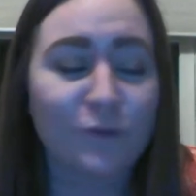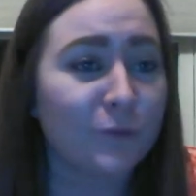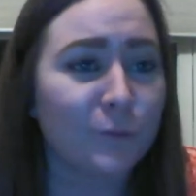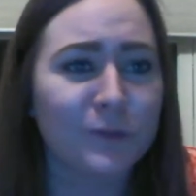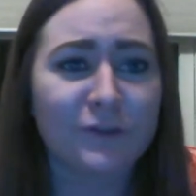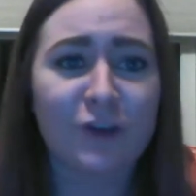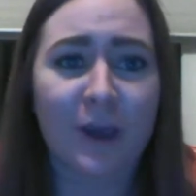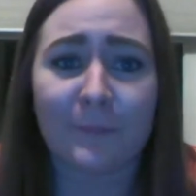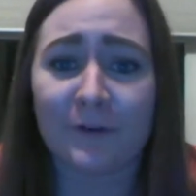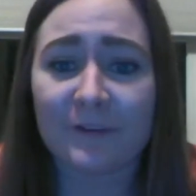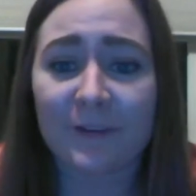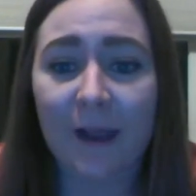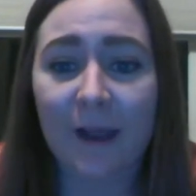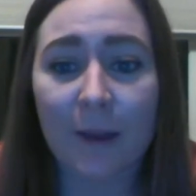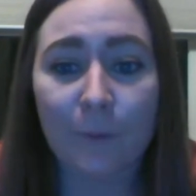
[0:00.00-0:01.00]
just with
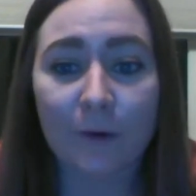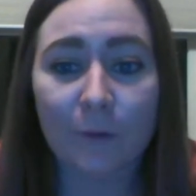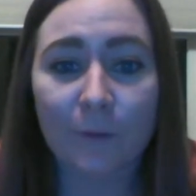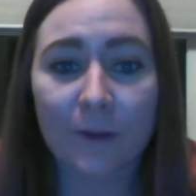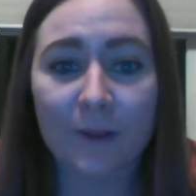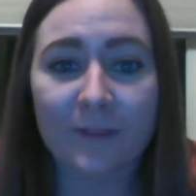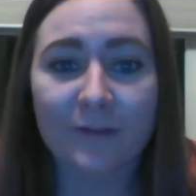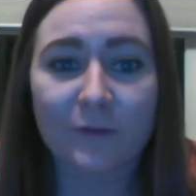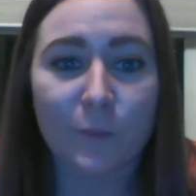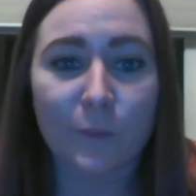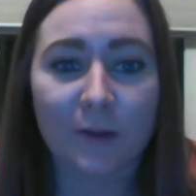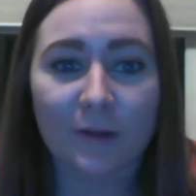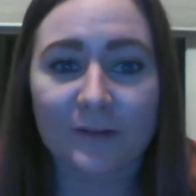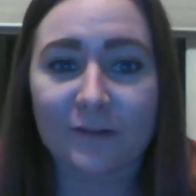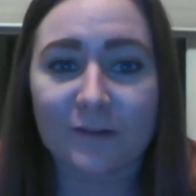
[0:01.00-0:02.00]
chapters that I work with,
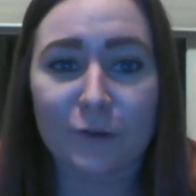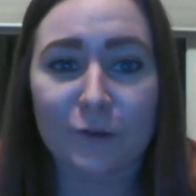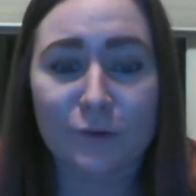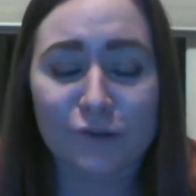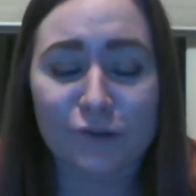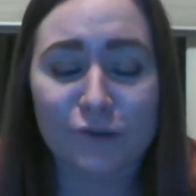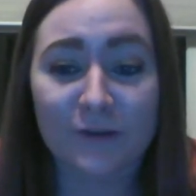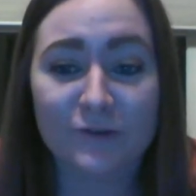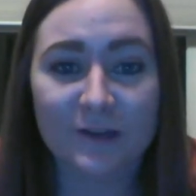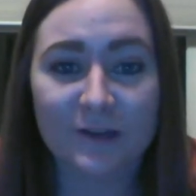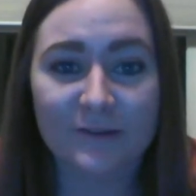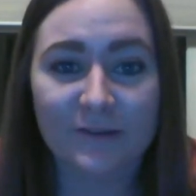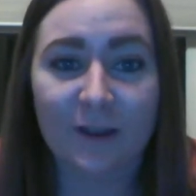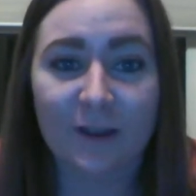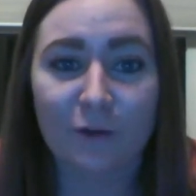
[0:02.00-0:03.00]
as well as, Jen,
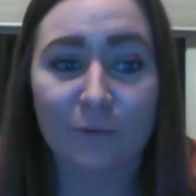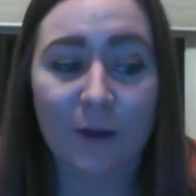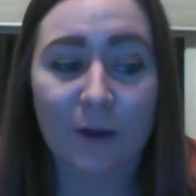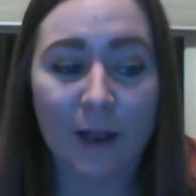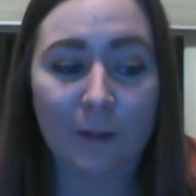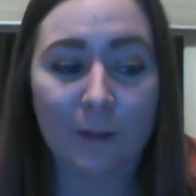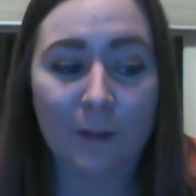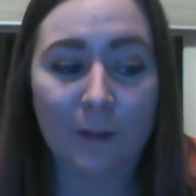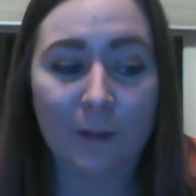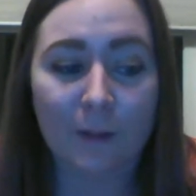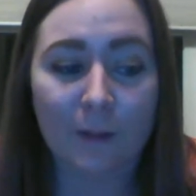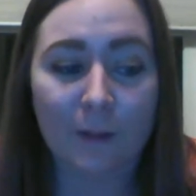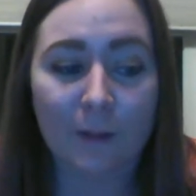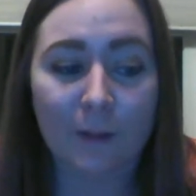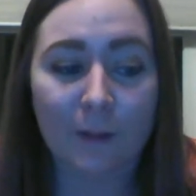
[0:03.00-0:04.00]
Jessica, and
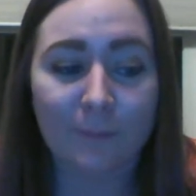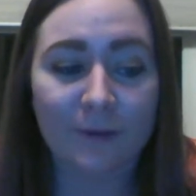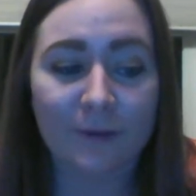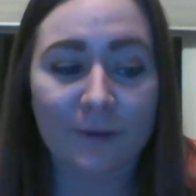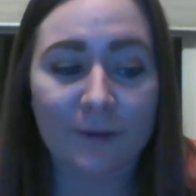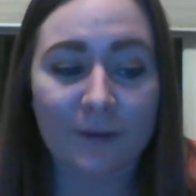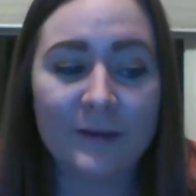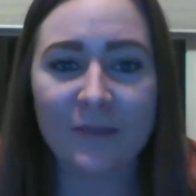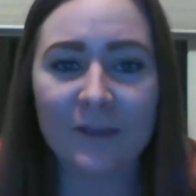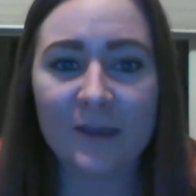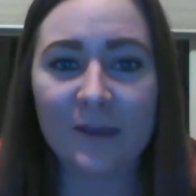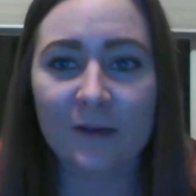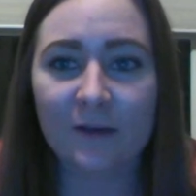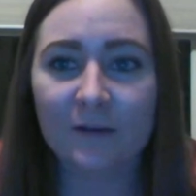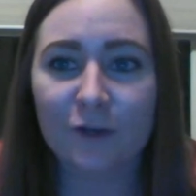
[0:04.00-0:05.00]
Robbie.
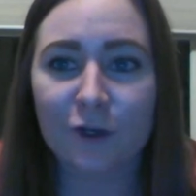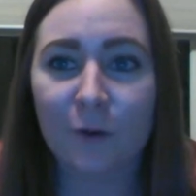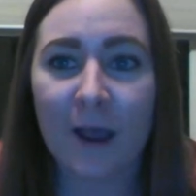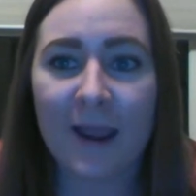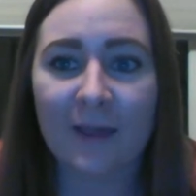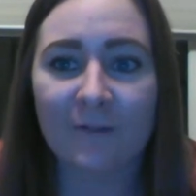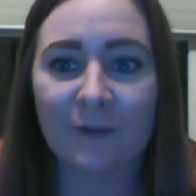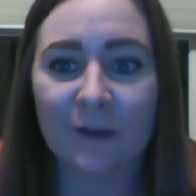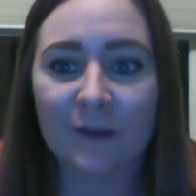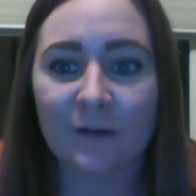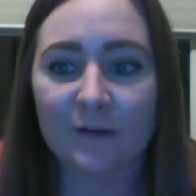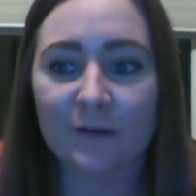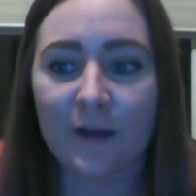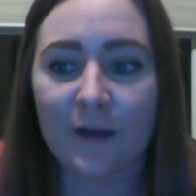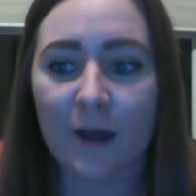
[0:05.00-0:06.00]
I
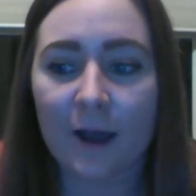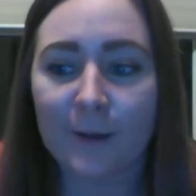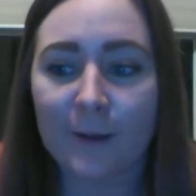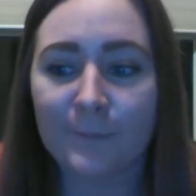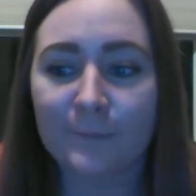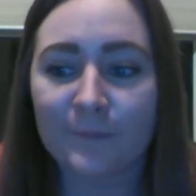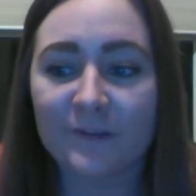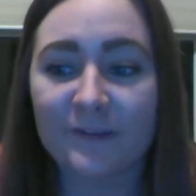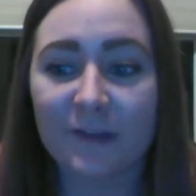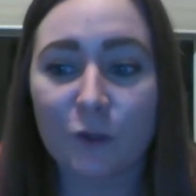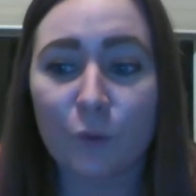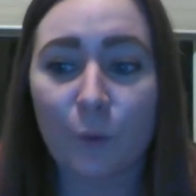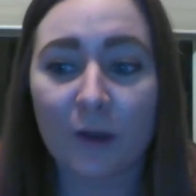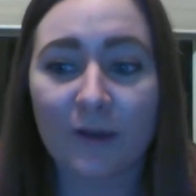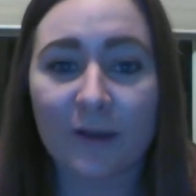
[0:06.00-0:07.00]
think, I haven't
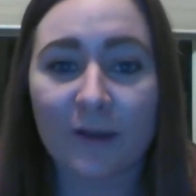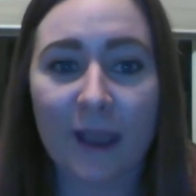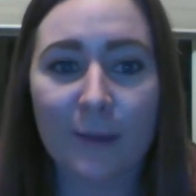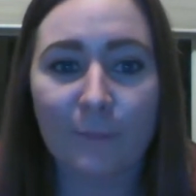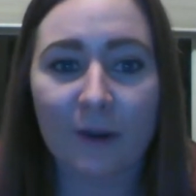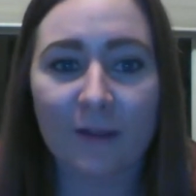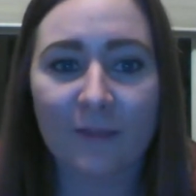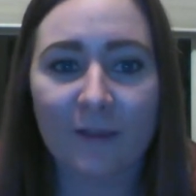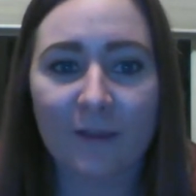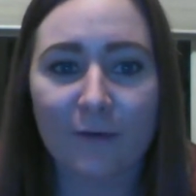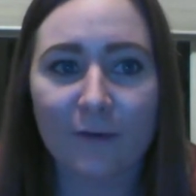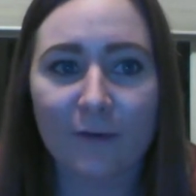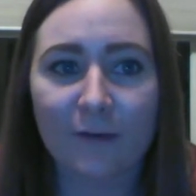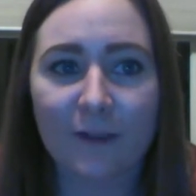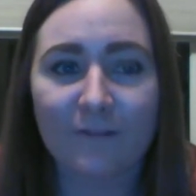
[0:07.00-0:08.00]
seen one
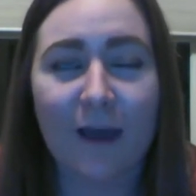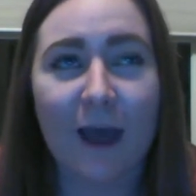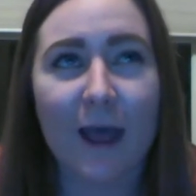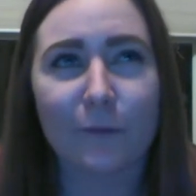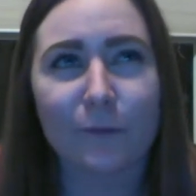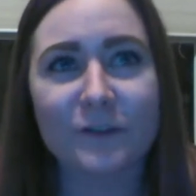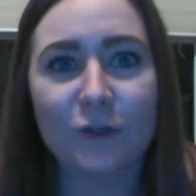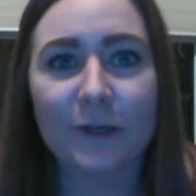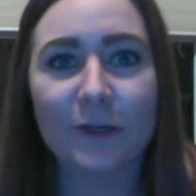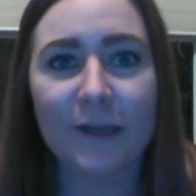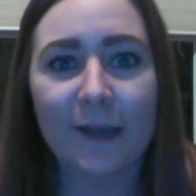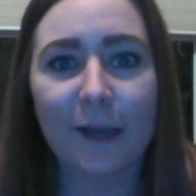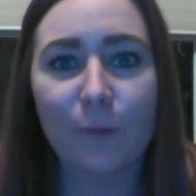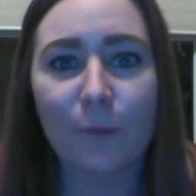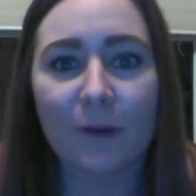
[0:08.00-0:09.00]
yet, but I think if
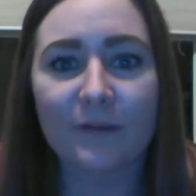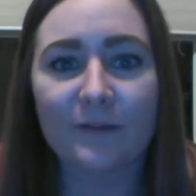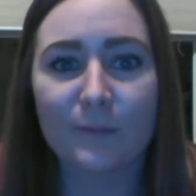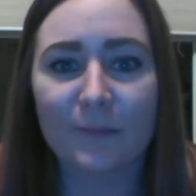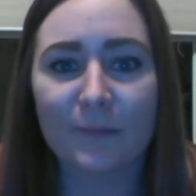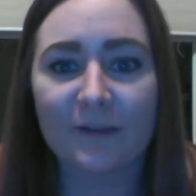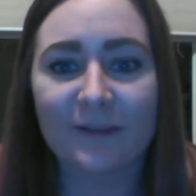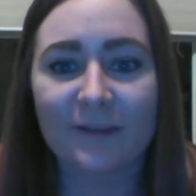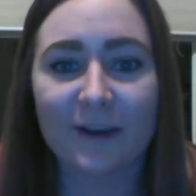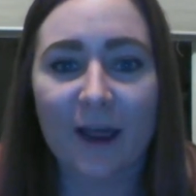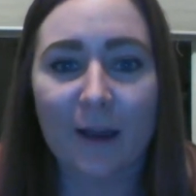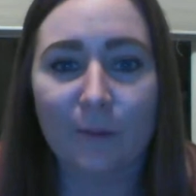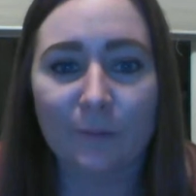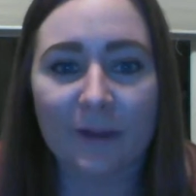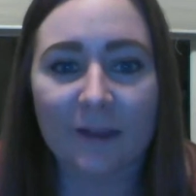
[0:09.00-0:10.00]
I was creating one,
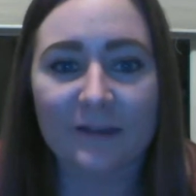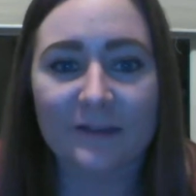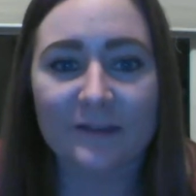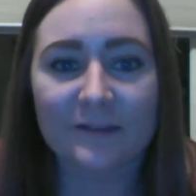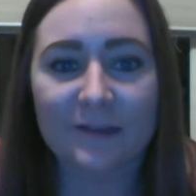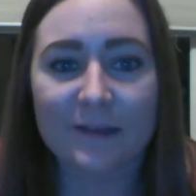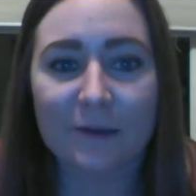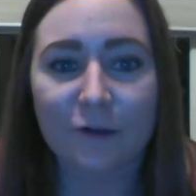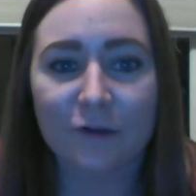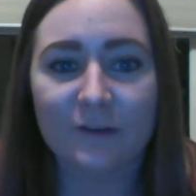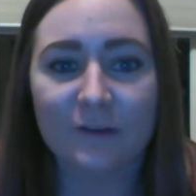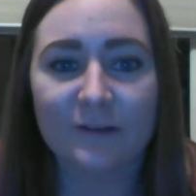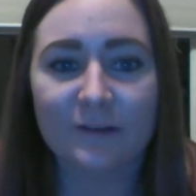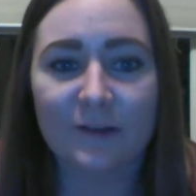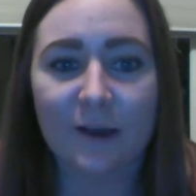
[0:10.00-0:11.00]
some things that I would like
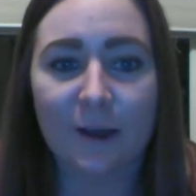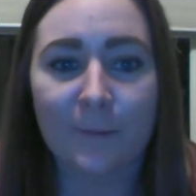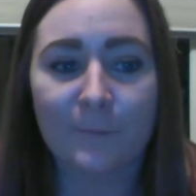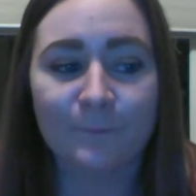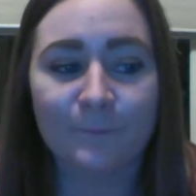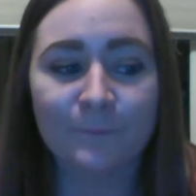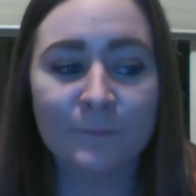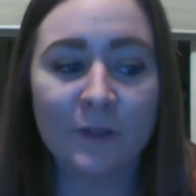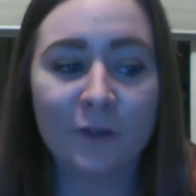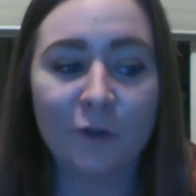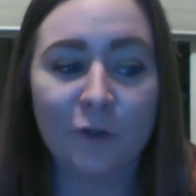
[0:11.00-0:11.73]
to see are just,